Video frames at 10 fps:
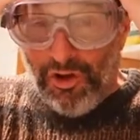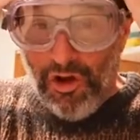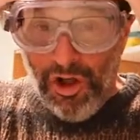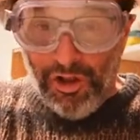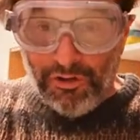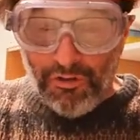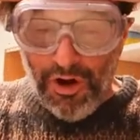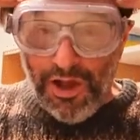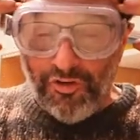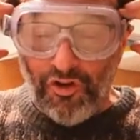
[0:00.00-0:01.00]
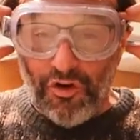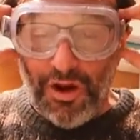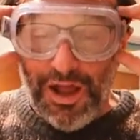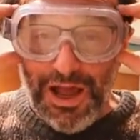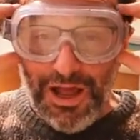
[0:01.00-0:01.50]
all across your
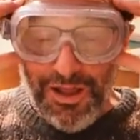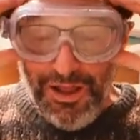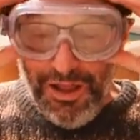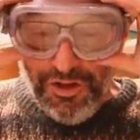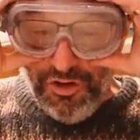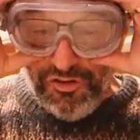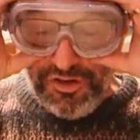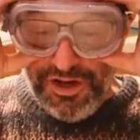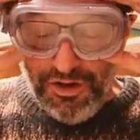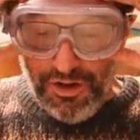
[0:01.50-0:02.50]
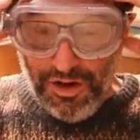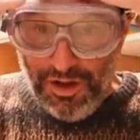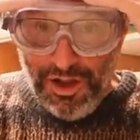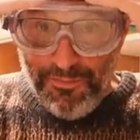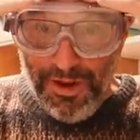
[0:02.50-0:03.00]
skin
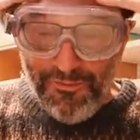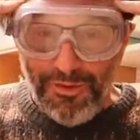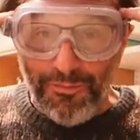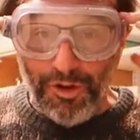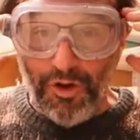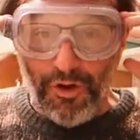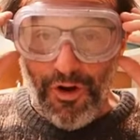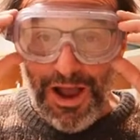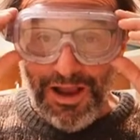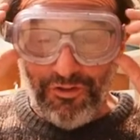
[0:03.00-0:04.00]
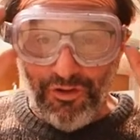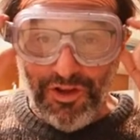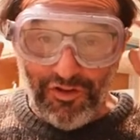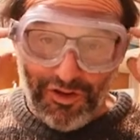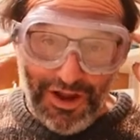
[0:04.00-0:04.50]
above and below your eyes. So
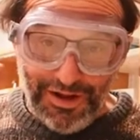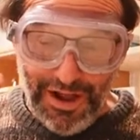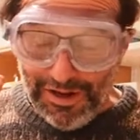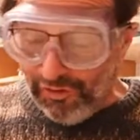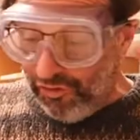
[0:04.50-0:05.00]
these are the kind of goggles